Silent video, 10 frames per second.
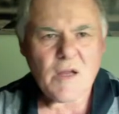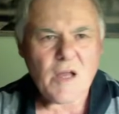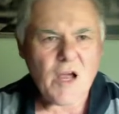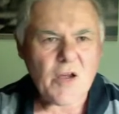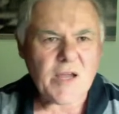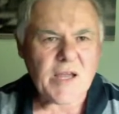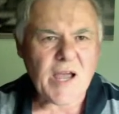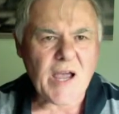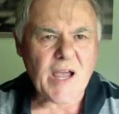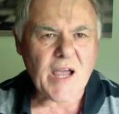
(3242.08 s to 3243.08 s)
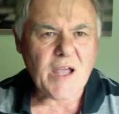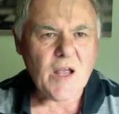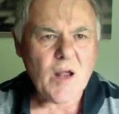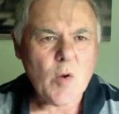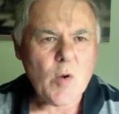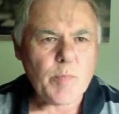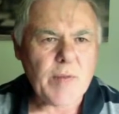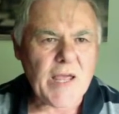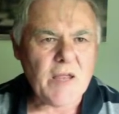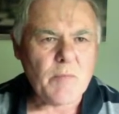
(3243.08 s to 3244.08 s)
Okay, we're
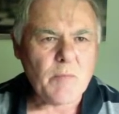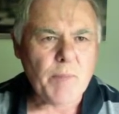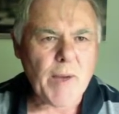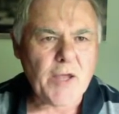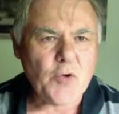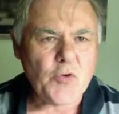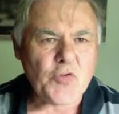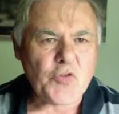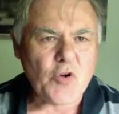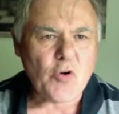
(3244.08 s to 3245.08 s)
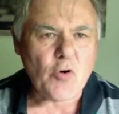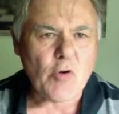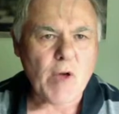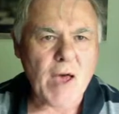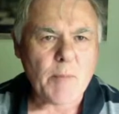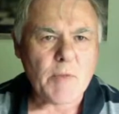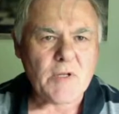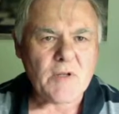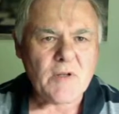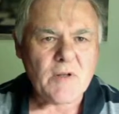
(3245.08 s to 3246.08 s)
playing Bayu Suharaman.